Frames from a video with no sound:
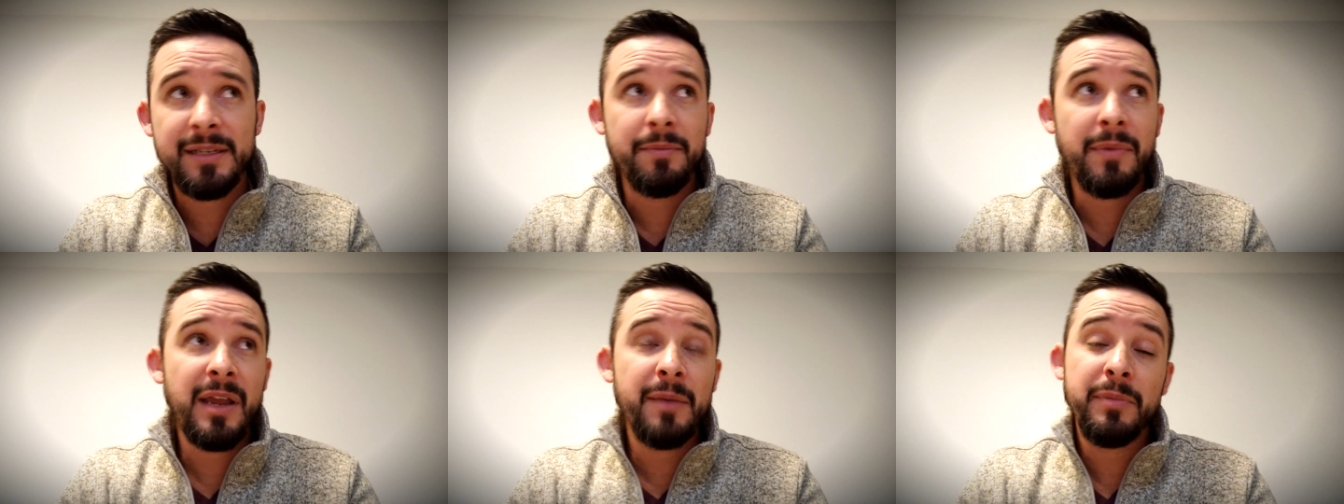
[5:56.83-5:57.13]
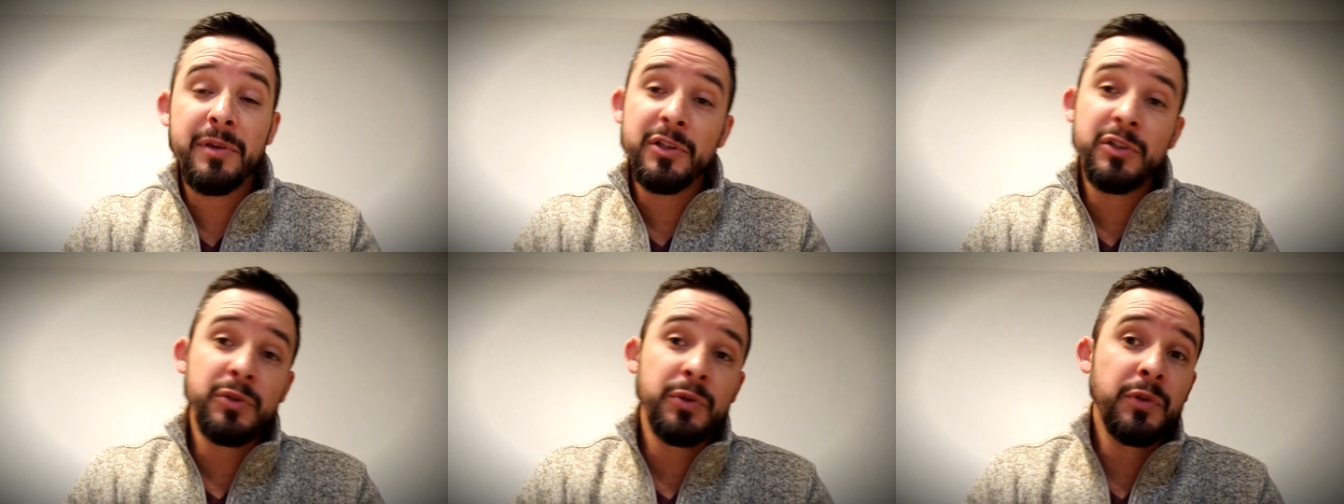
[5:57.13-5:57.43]
It
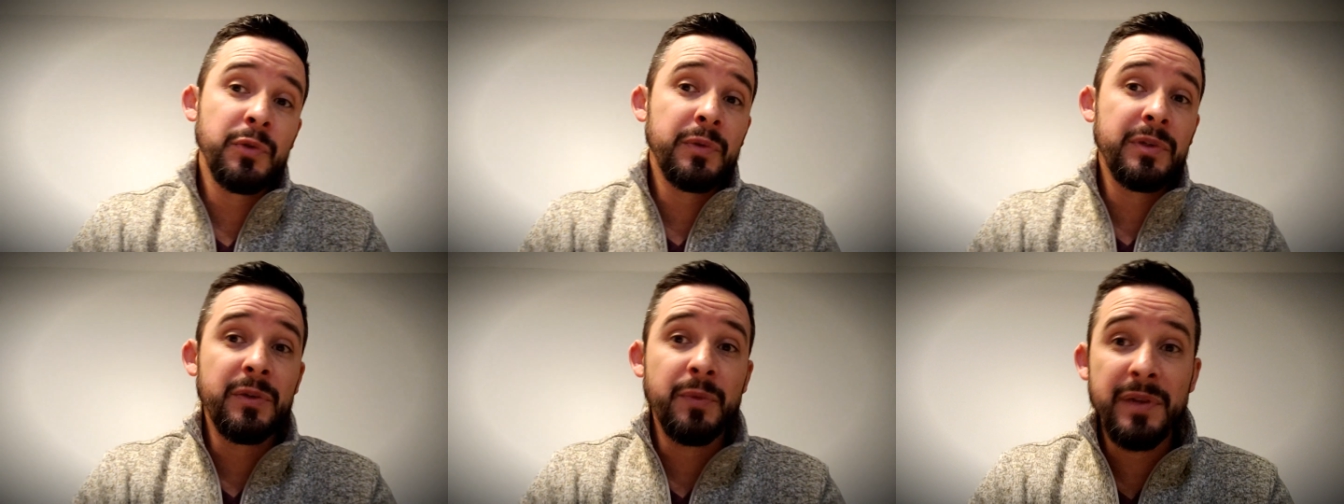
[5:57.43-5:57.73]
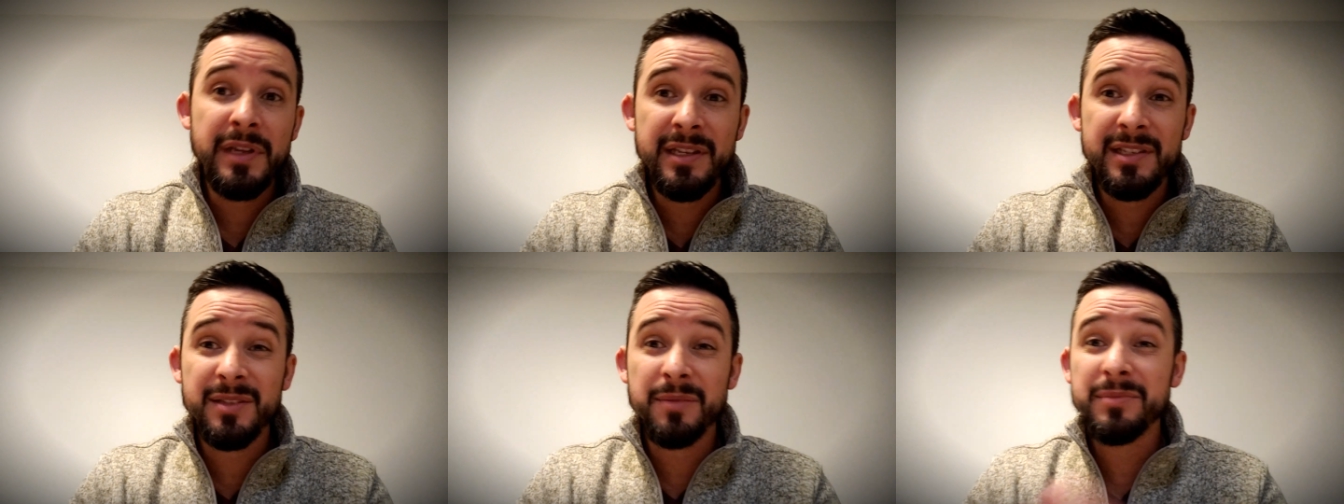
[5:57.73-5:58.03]
might be 2-3
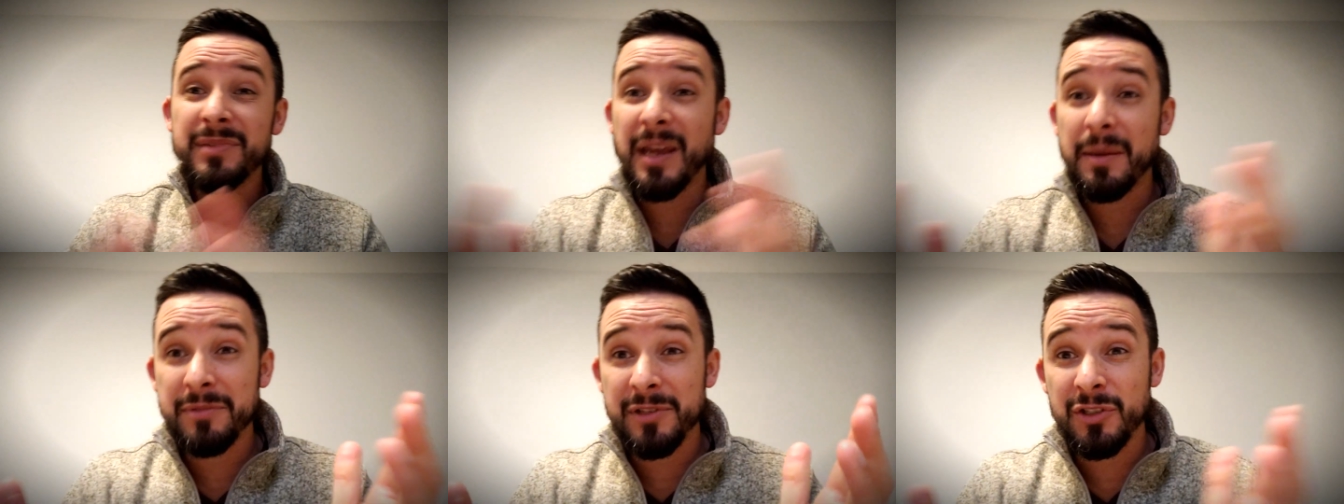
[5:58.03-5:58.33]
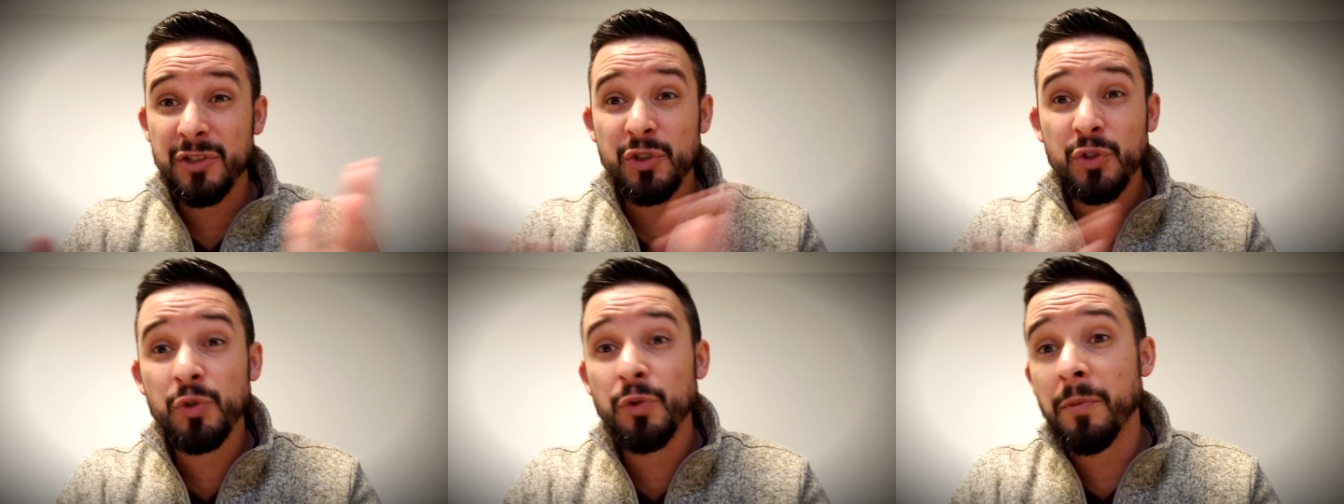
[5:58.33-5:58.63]
weeks. Sometimes
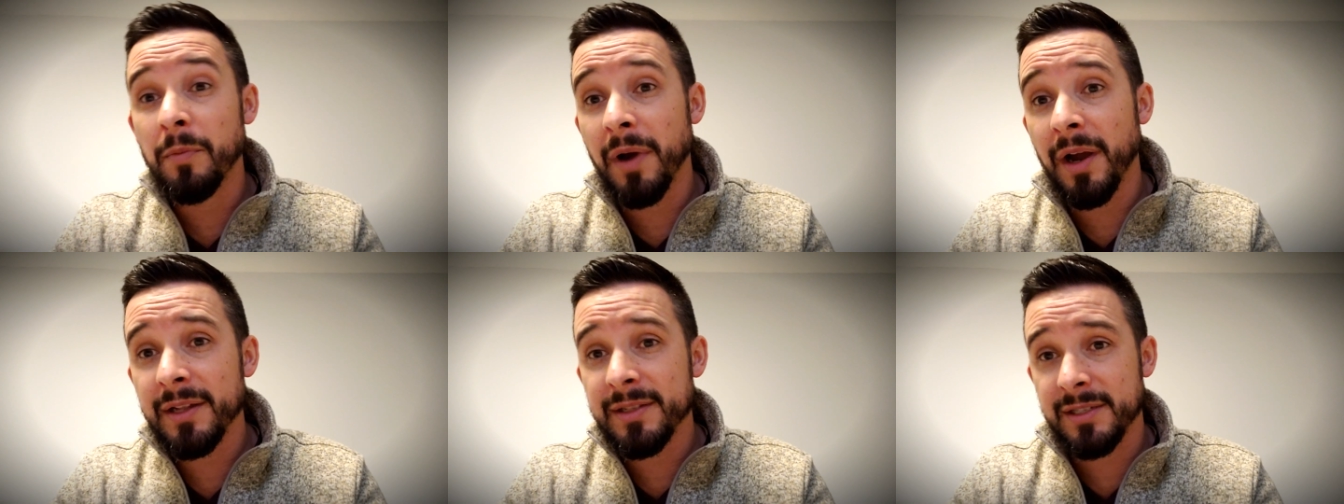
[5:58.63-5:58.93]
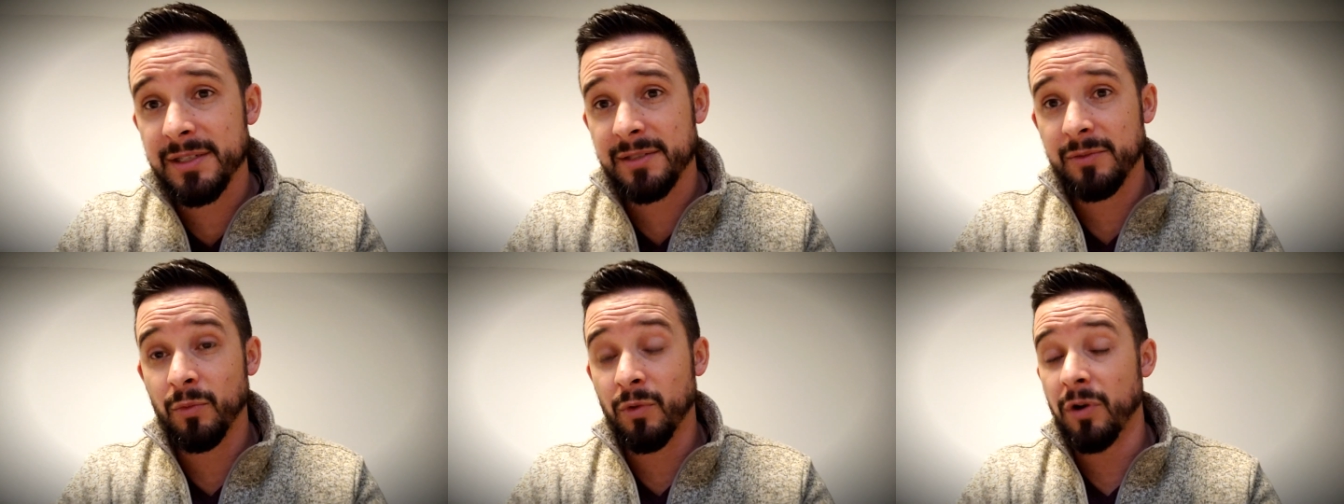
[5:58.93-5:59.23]
it's 2
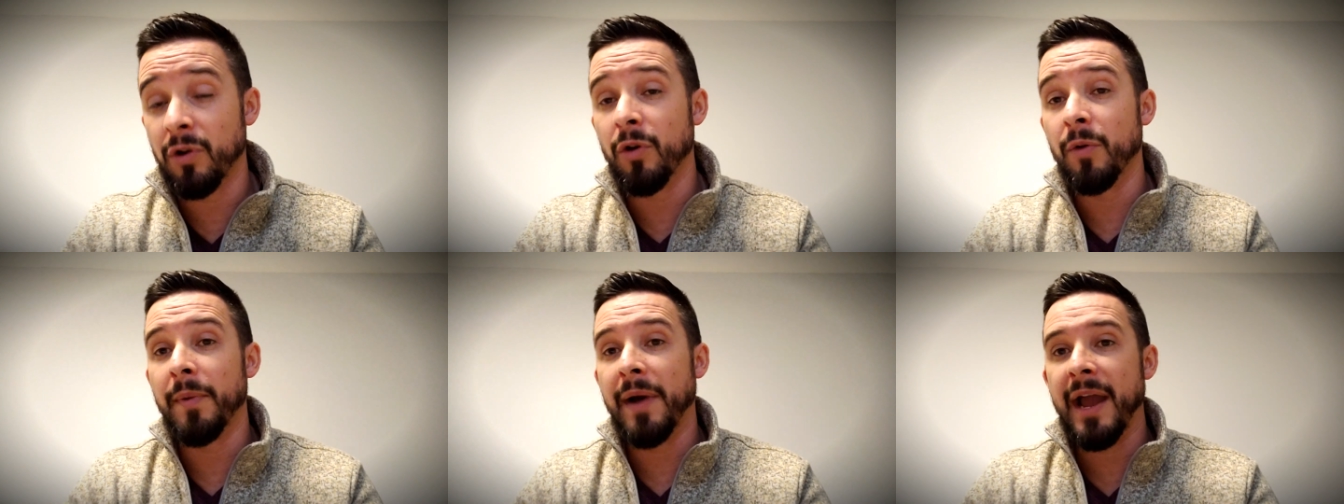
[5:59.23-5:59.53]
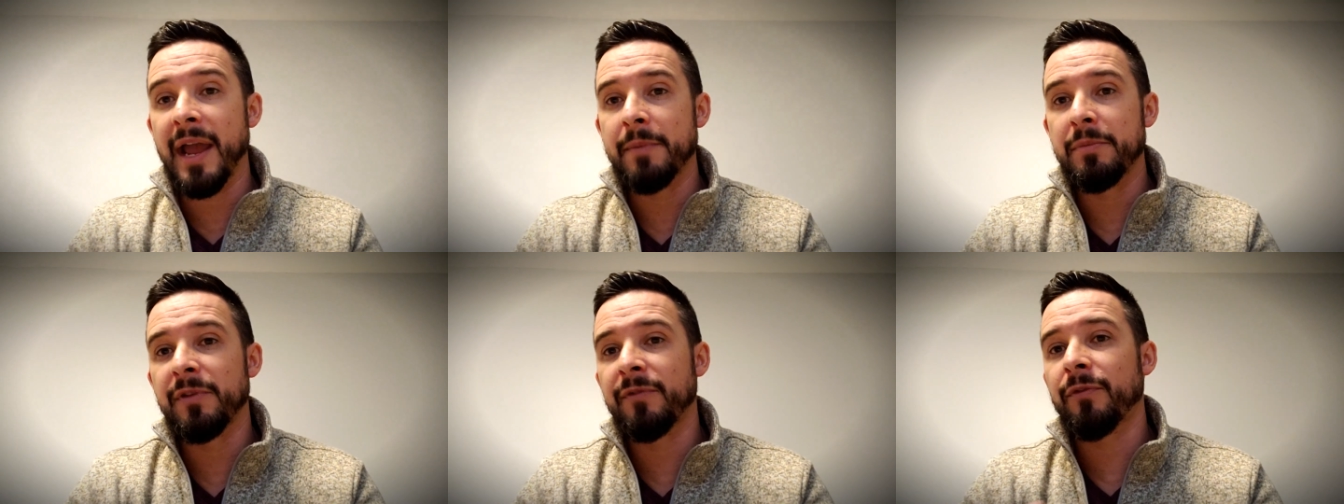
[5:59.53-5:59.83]
months will go
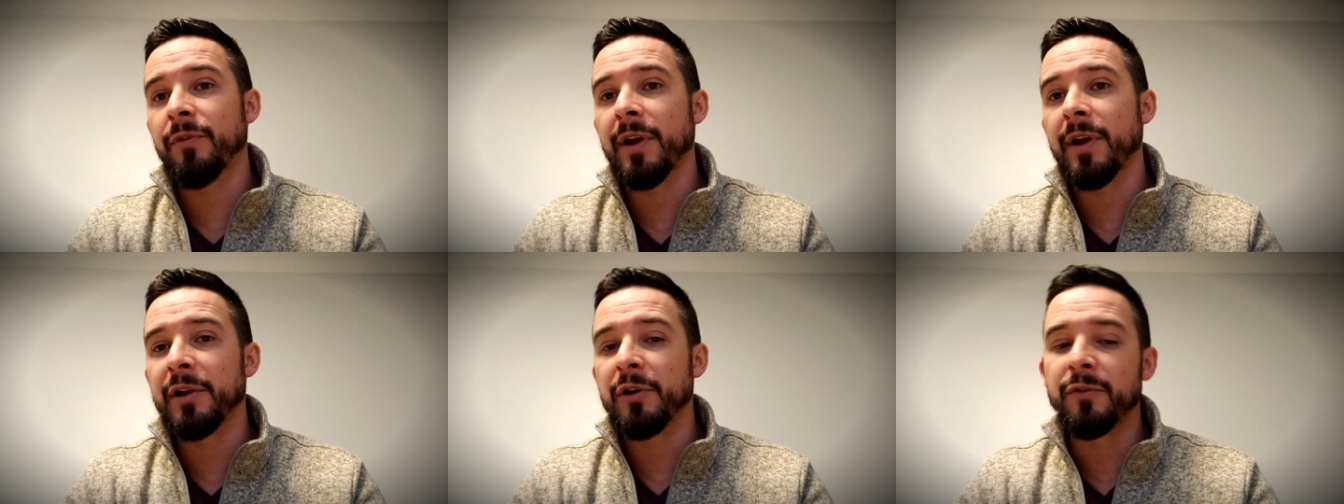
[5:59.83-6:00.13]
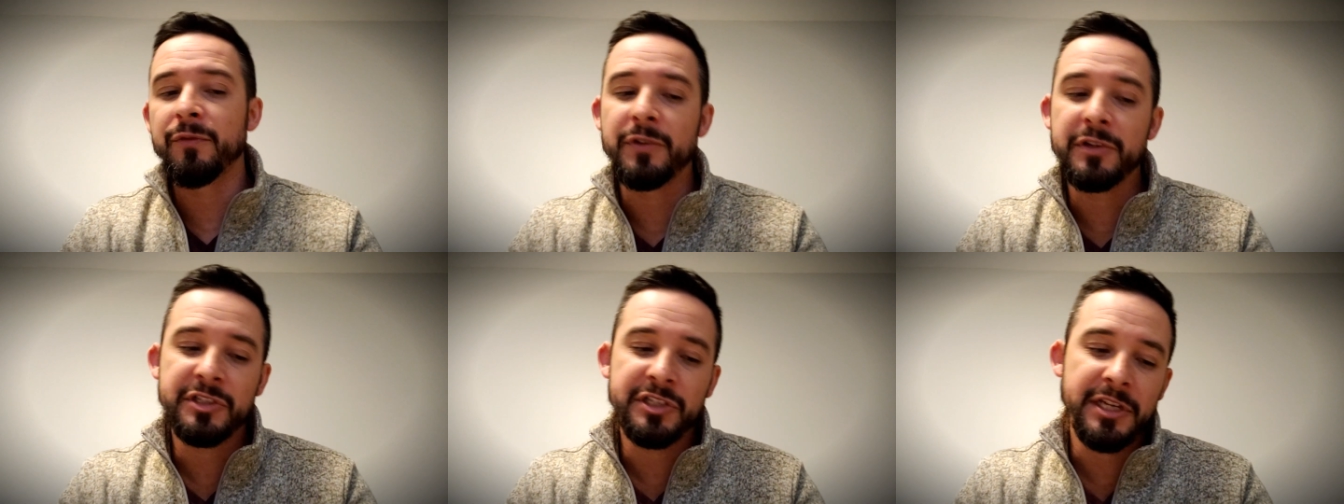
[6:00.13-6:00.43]
by before I
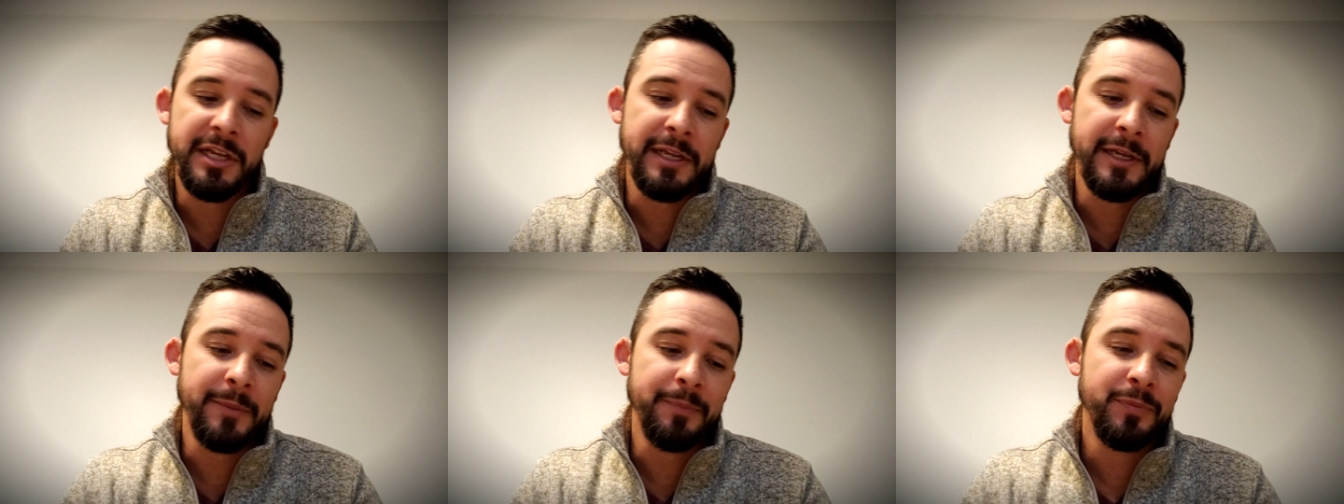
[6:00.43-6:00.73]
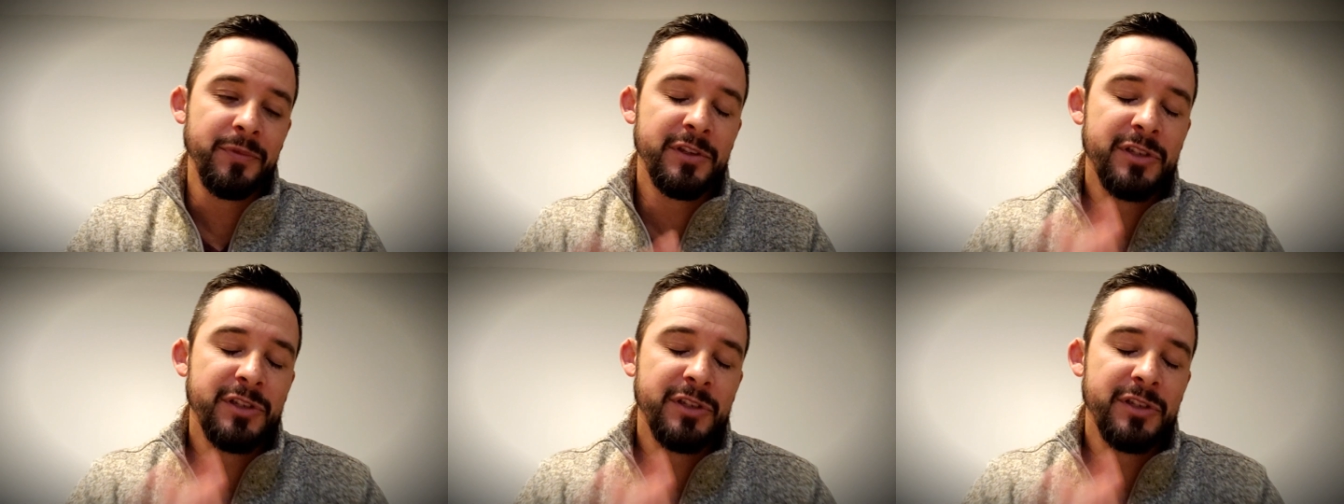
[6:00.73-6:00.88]
go fishing again.